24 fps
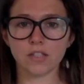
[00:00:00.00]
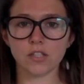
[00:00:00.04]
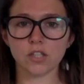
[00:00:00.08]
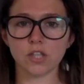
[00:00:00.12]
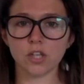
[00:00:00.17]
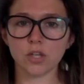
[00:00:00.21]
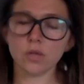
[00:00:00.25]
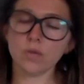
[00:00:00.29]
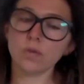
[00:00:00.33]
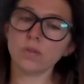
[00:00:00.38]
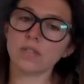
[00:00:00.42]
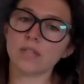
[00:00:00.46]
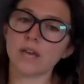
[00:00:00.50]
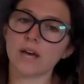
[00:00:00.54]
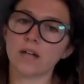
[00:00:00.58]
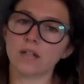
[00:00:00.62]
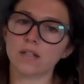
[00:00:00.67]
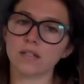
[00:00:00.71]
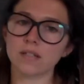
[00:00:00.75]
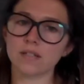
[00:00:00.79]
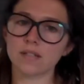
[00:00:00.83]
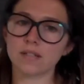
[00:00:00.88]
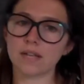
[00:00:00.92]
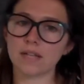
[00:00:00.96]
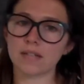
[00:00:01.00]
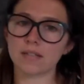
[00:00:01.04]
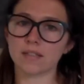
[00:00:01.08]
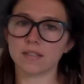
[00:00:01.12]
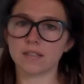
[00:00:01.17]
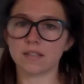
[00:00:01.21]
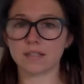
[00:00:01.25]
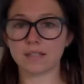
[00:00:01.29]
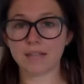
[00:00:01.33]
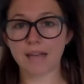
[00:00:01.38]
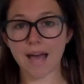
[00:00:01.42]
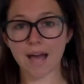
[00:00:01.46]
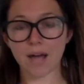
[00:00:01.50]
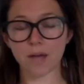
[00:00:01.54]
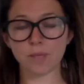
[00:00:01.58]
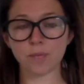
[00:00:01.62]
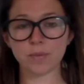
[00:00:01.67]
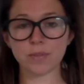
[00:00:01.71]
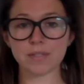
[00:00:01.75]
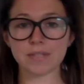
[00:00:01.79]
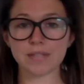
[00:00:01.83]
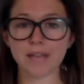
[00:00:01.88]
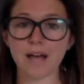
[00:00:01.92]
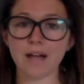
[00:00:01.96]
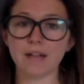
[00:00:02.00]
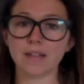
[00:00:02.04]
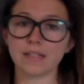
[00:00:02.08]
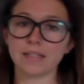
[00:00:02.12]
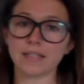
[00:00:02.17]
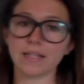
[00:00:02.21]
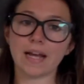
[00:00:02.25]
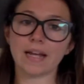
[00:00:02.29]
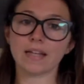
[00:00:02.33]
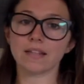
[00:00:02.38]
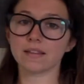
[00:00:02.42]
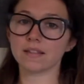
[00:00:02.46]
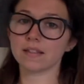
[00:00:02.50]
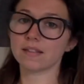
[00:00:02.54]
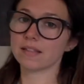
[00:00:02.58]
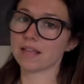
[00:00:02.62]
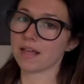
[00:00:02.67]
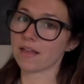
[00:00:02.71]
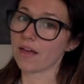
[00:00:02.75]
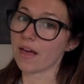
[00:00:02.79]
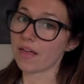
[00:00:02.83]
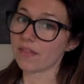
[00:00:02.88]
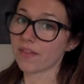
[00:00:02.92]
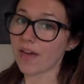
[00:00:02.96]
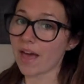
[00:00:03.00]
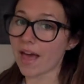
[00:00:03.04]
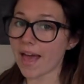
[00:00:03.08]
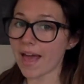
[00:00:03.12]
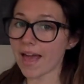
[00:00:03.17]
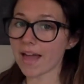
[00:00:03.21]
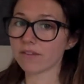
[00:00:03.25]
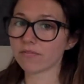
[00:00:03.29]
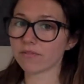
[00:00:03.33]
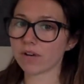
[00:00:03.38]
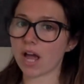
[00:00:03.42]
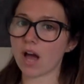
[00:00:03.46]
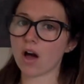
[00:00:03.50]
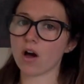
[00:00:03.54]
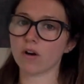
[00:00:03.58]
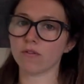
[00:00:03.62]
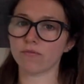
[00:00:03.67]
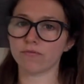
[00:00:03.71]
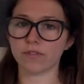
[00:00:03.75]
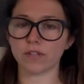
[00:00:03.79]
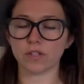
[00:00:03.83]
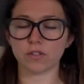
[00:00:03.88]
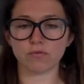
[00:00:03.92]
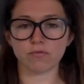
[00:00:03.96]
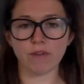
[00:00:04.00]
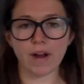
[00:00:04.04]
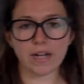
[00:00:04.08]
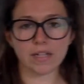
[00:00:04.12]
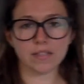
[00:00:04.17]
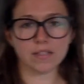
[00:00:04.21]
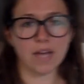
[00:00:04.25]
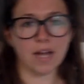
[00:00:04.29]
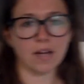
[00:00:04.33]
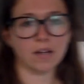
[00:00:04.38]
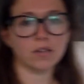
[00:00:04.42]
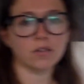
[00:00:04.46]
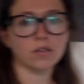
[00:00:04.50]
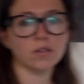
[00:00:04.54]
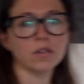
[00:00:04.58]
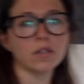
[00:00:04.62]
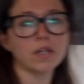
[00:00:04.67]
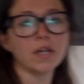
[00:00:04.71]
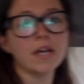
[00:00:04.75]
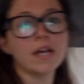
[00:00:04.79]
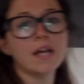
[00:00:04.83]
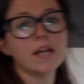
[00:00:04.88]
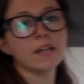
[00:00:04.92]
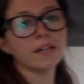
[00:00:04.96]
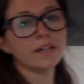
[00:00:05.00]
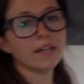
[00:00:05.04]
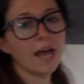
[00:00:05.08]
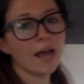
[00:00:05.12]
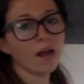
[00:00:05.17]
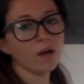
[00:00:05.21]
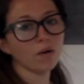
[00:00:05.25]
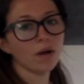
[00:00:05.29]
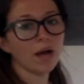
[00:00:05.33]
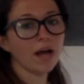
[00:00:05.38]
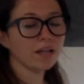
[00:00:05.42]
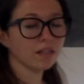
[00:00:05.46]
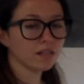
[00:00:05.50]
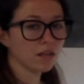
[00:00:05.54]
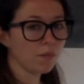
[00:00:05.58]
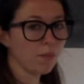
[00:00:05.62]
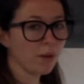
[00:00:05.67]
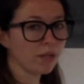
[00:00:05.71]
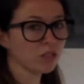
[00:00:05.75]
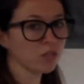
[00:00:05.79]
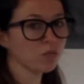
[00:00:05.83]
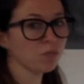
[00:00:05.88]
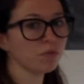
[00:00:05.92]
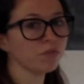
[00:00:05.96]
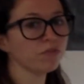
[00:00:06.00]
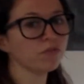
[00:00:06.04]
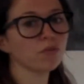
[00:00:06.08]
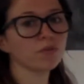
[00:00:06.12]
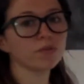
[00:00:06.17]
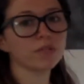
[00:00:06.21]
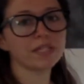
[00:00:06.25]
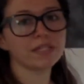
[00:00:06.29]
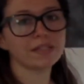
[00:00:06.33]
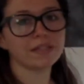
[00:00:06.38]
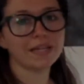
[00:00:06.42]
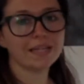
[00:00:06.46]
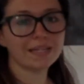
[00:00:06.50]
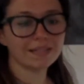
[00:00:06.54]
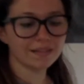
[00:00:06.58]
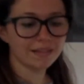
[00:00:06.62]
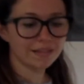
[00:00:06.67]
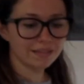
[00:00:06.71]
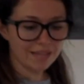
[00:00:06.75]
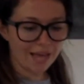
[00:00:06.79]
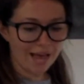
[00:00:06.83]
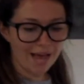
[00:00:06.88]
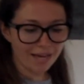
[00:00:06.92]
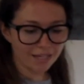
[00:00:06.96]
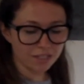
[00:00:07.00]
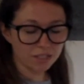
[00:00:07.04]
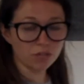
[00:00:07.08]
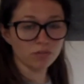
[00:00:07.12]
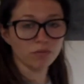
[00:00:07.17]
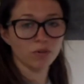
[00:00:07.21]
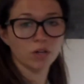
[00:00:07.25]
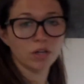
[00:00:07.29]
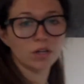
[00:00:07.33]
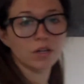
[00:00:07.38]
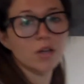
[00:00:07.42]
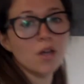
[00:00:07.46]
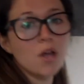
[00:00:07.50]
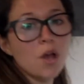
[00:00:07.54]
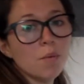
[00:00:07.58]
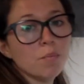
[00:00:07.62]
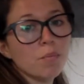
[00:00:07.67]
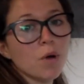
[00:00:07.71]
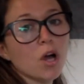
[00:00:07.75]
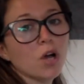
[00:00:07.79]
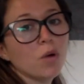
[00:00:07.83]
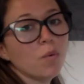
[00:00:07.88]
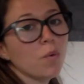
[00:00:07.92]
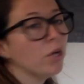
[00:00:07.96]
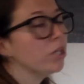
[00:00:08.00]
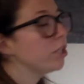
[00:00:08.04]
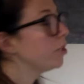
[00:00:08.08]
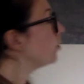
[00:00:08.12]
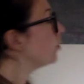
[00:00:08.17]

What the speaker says: use that understanding to help us calculate the area of this rectangle. Now, as I mentioned before, this isn't accurate, but I want you